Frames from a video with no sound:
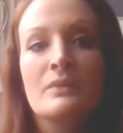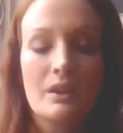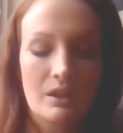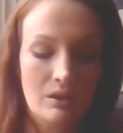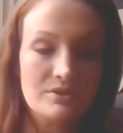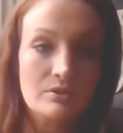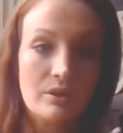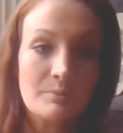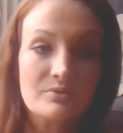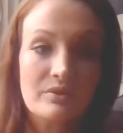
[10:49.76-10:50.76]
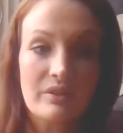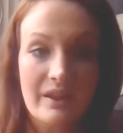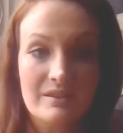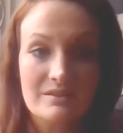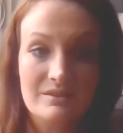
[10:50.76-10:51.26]
It also helps with
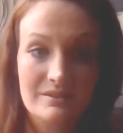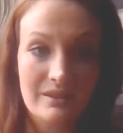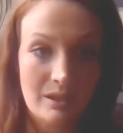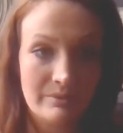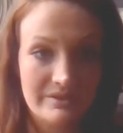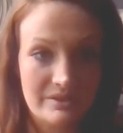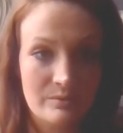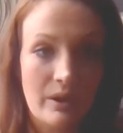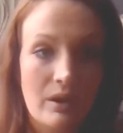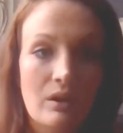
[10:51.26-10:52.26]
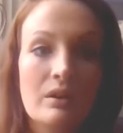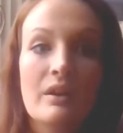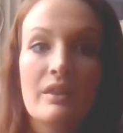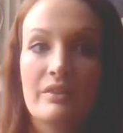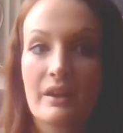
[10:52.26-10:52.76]
lice and scabies as well.
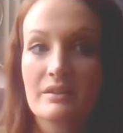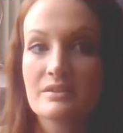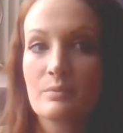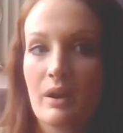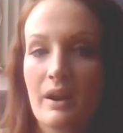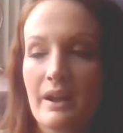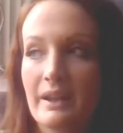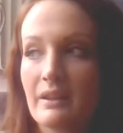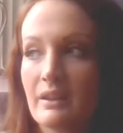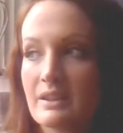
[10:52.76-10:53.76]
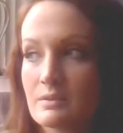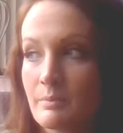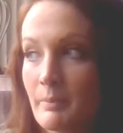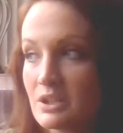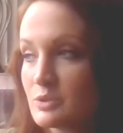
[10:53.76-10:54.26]
That is why it's
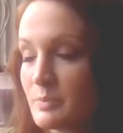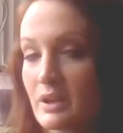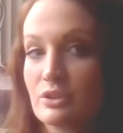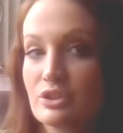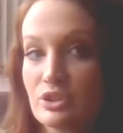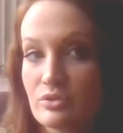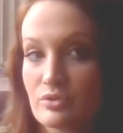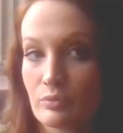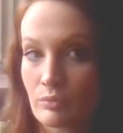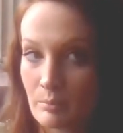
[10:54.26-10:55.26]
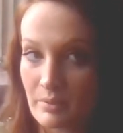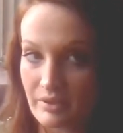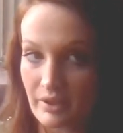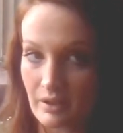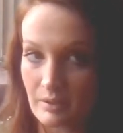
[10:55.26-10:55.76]
much better to use
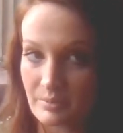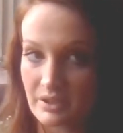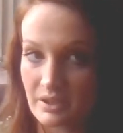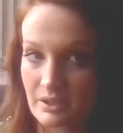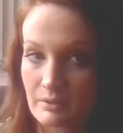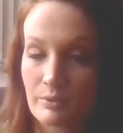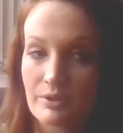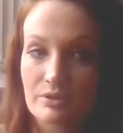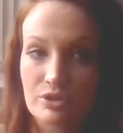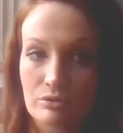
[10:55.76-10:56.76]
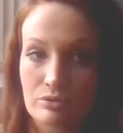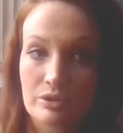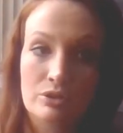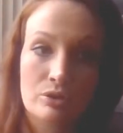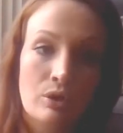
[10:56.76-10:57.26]
aromatherapy with your children
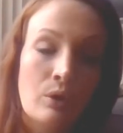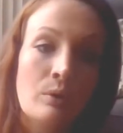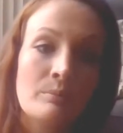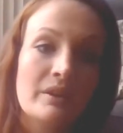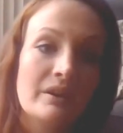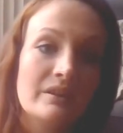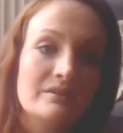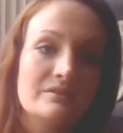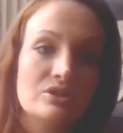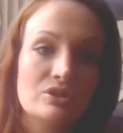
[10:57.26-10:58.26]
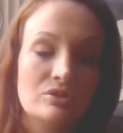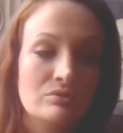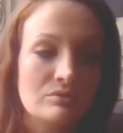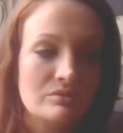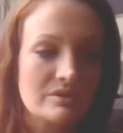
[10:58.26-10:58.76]
in your home than it is to
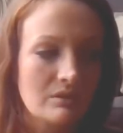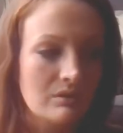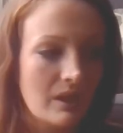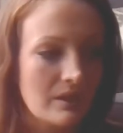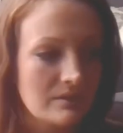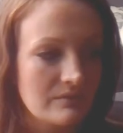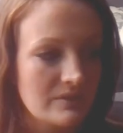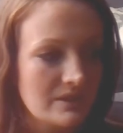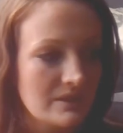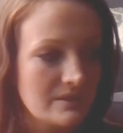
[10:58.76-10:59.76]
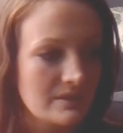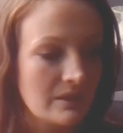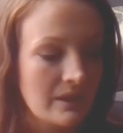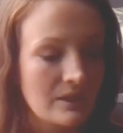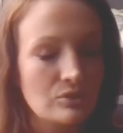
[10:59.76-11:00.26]
use a lot of these
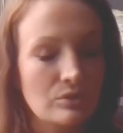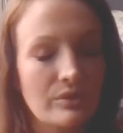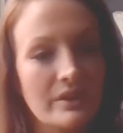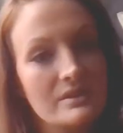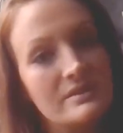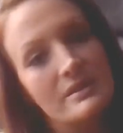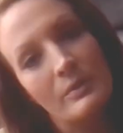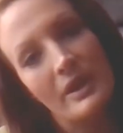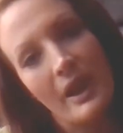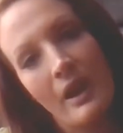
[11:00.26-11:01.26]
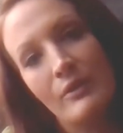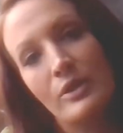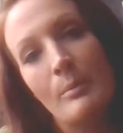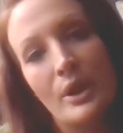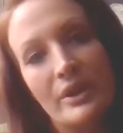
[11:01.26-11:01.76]
unnatural things that we have on
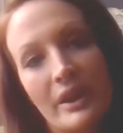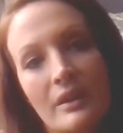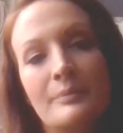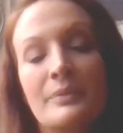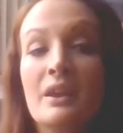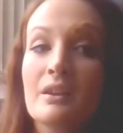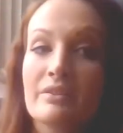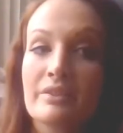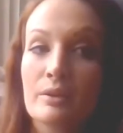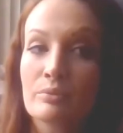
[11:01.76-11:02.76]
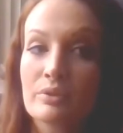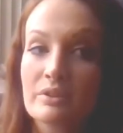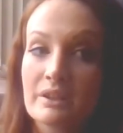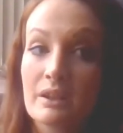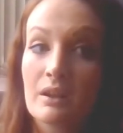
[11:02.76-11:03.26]
the market that
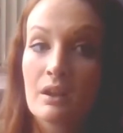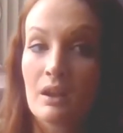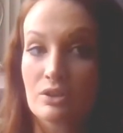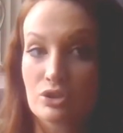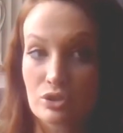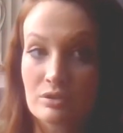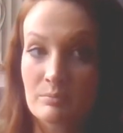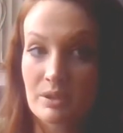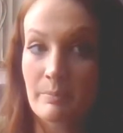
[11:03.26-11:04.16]
really shouldn't be